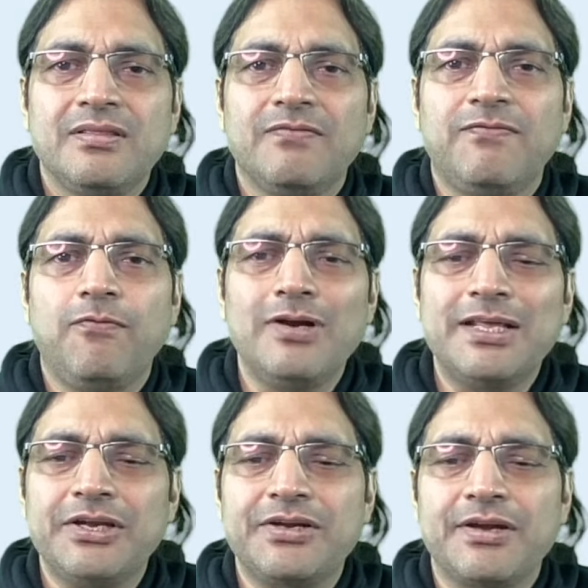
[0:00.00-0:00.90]
The
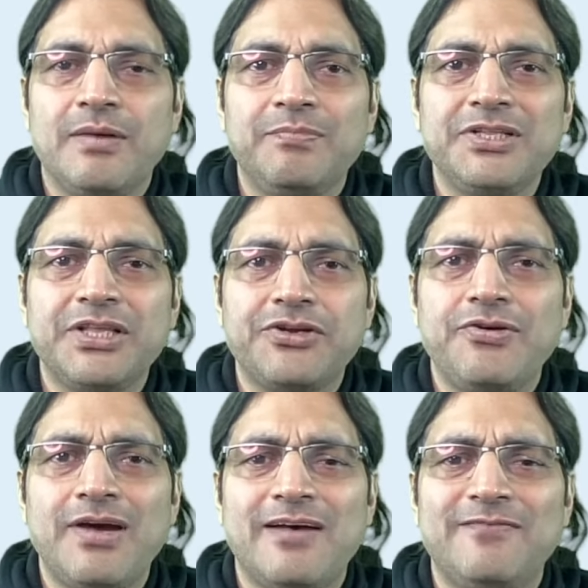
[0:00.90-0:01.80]
4-digit number that
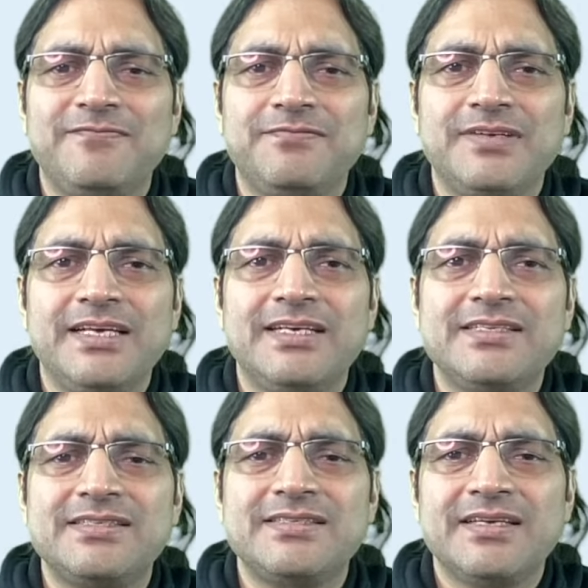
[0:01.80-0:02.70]
you have
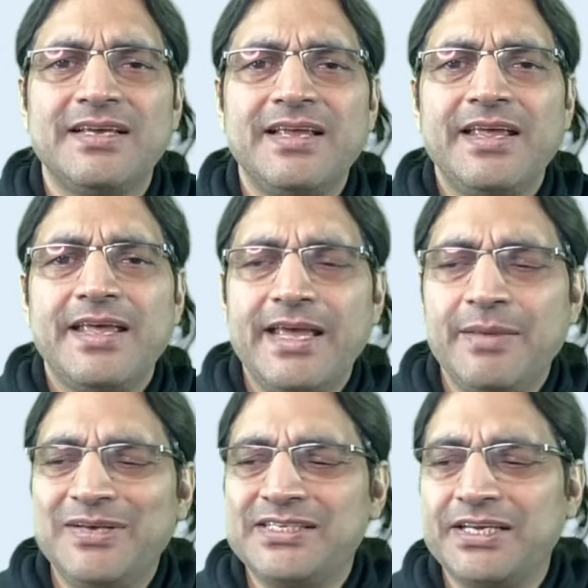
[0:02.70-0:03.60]
is
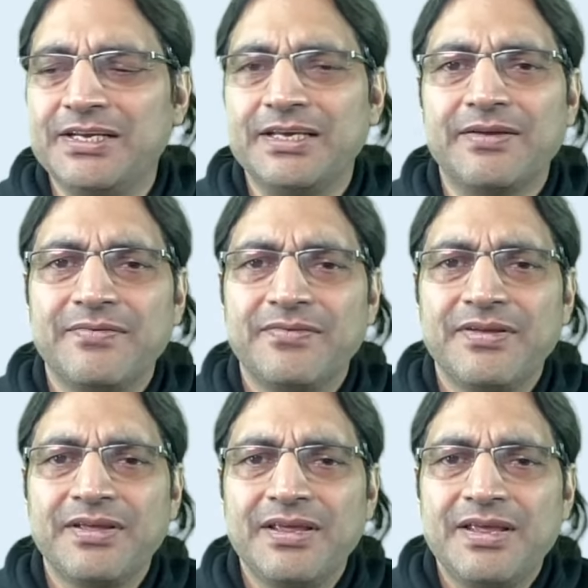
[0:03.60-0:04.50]
ABCD.
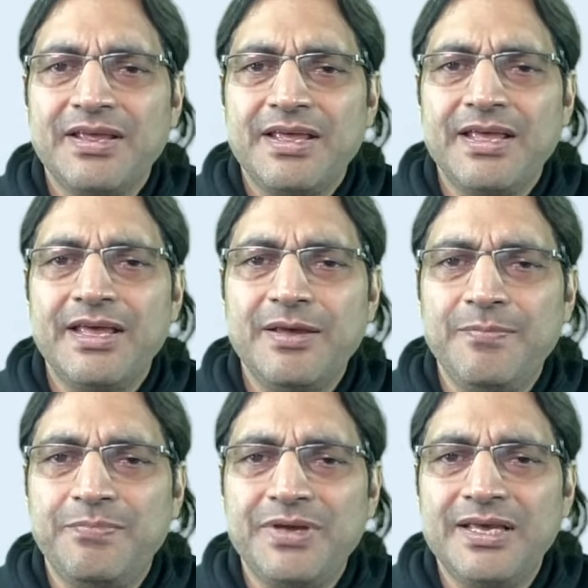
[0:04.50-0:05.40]

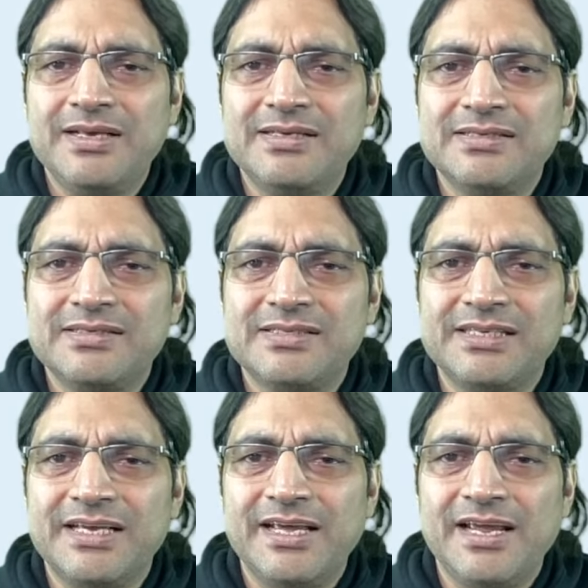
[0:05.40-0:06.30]
ABCD,
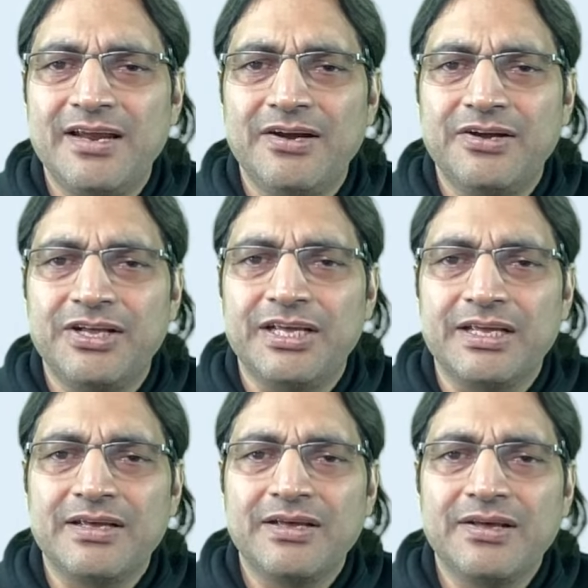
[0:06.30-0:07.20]

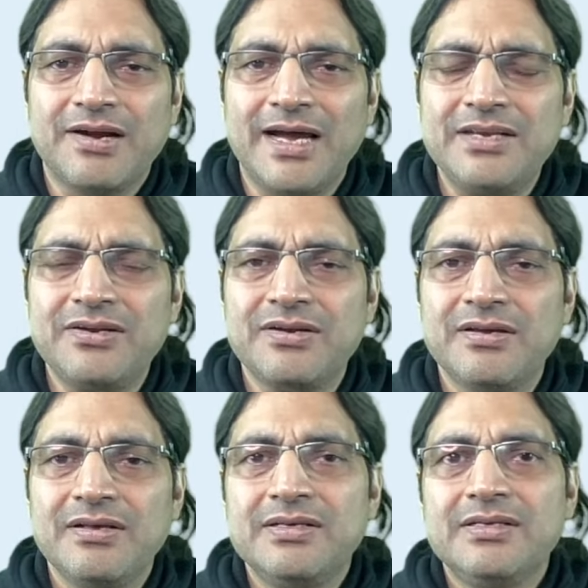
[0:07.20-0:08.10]
right?
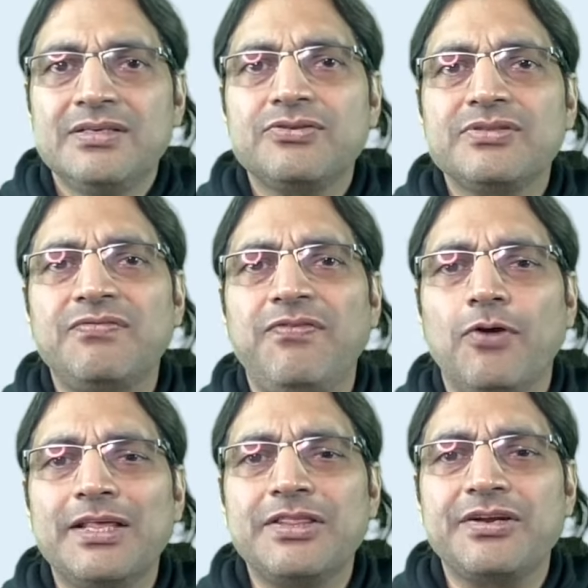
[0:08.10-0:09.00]
So it's a
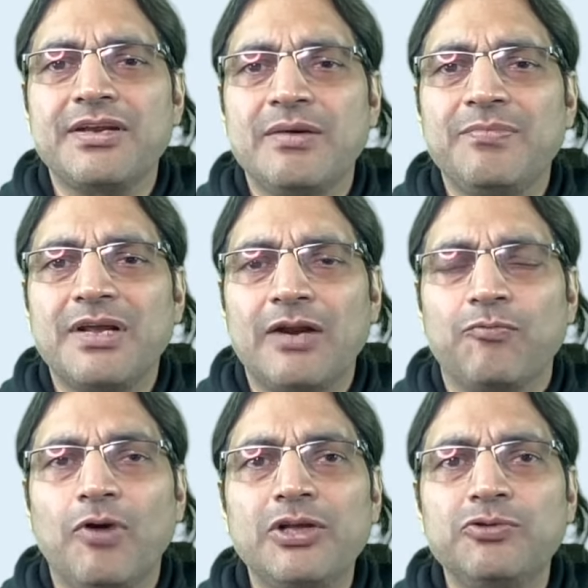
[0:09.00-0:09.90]
4-digit number.
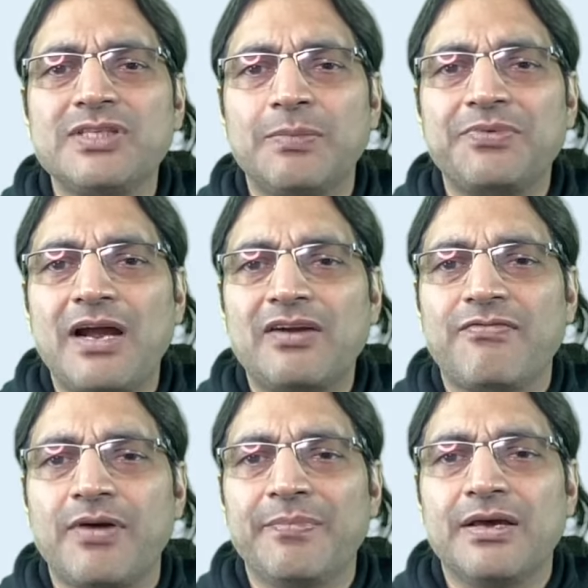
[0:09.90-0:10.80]
And what do you subtract
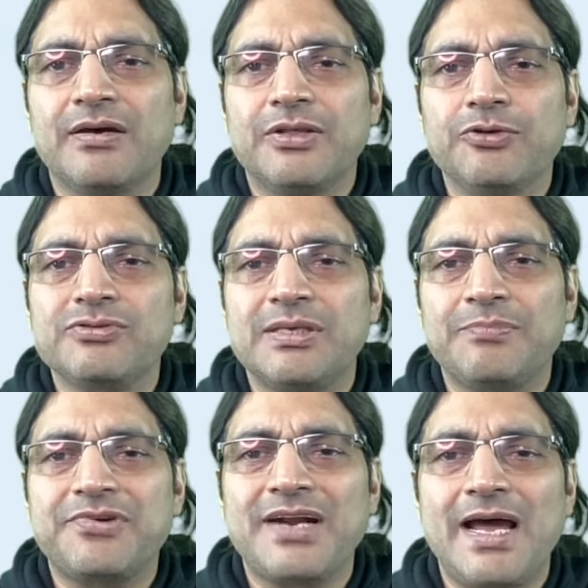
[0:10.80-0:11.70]
from here? You
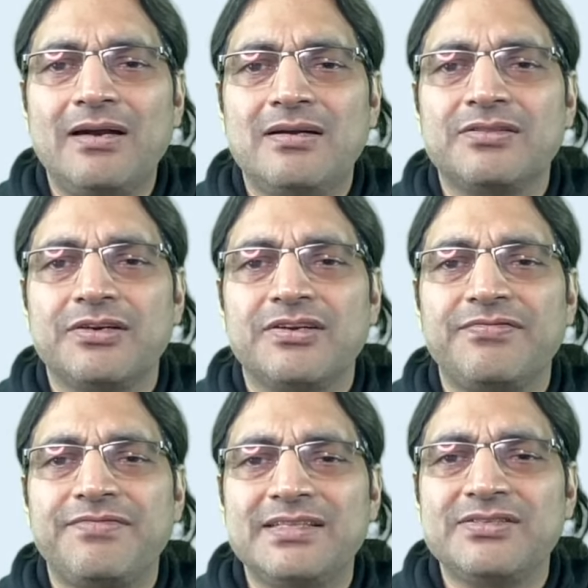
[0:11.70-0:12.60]
subtract the
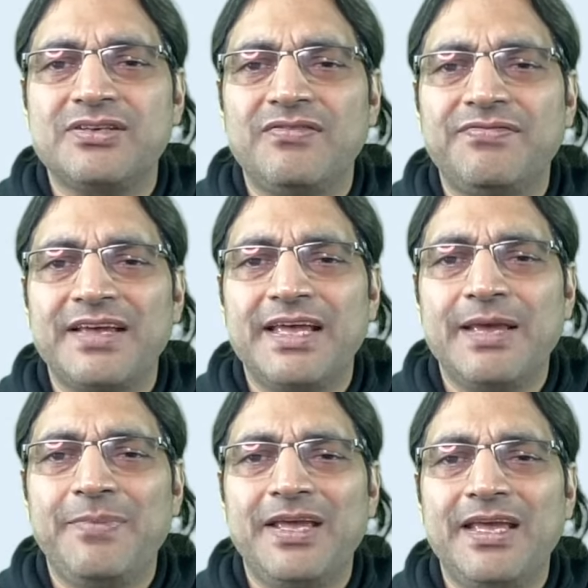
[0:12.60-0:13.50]
difference of
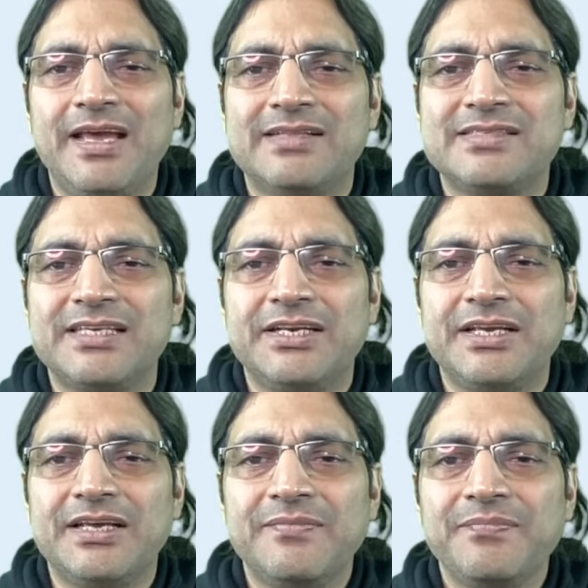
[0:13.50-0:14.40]
AB and
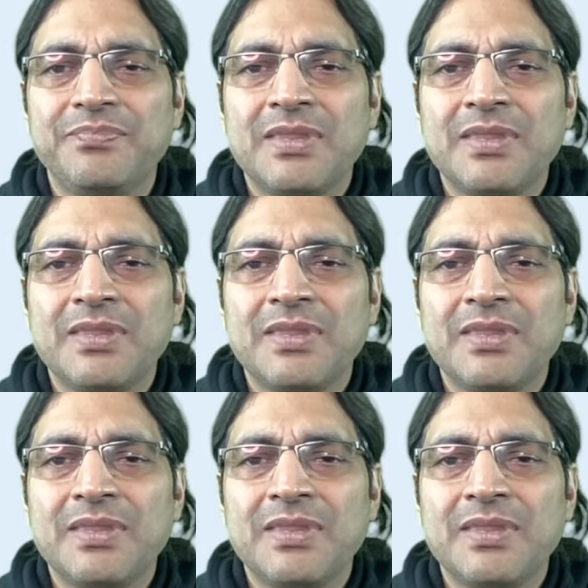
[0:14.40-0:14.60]
CD.